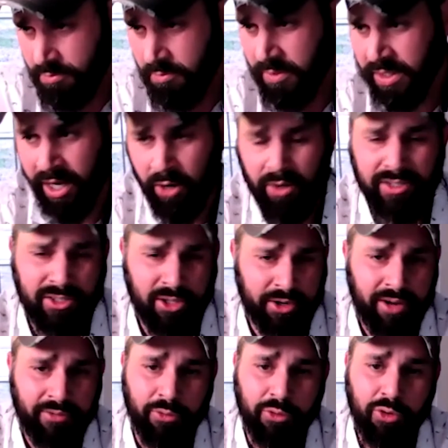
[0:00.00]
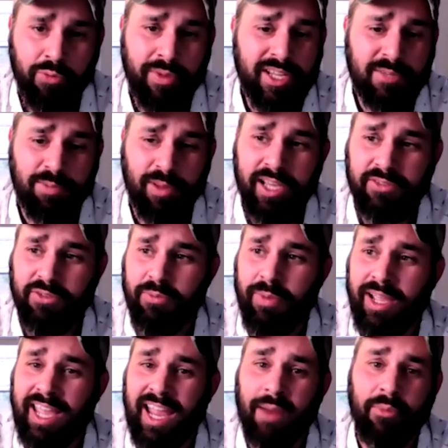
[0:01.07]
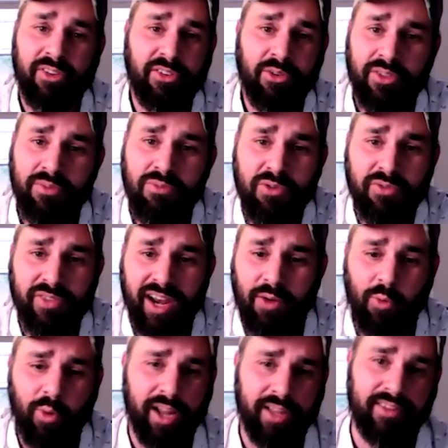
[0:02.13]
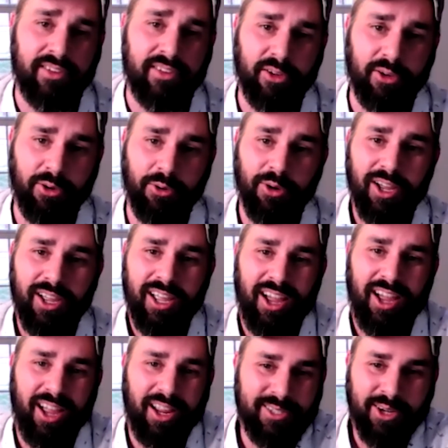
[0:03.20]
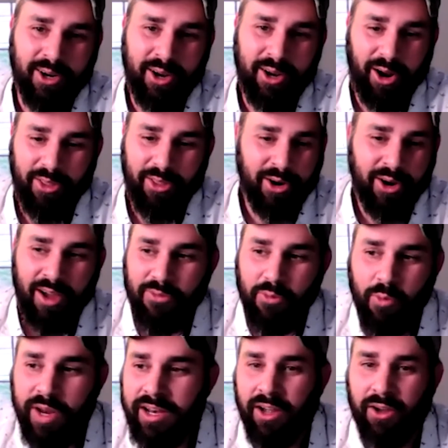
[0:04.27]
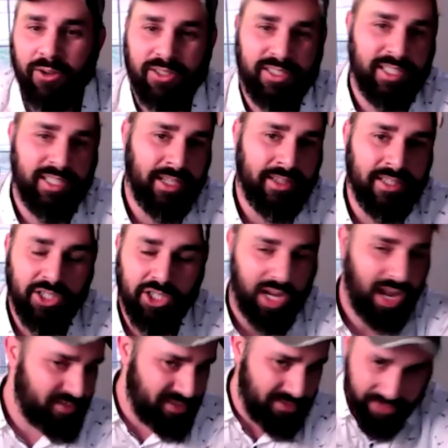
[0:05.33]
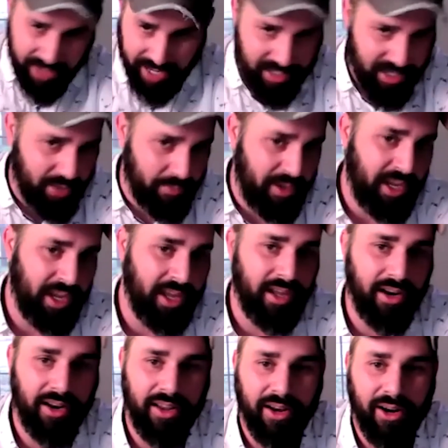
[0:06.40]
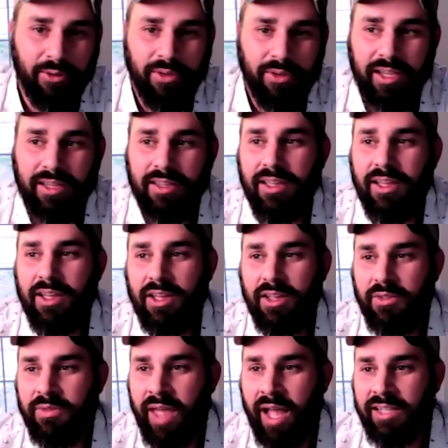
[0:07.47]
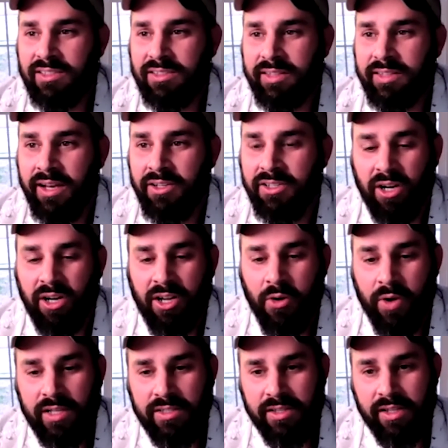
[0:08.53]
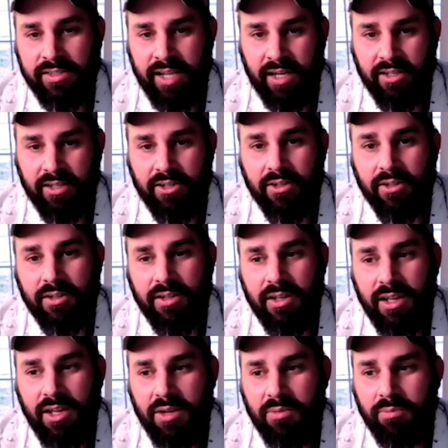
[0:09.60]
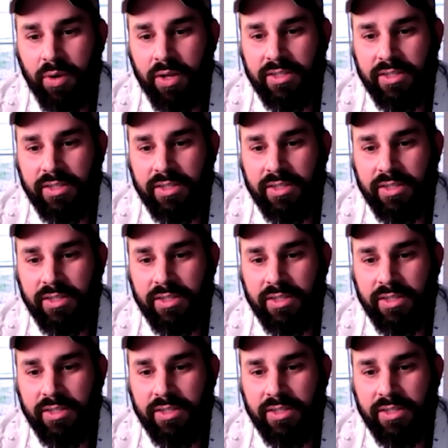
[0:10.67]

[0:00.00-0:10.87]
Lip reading: is there enough room in this place for my camera to do the move that I want it to do? Are there enough windows to get these shafts of light coming in? Like that's, then you start going into the technical. But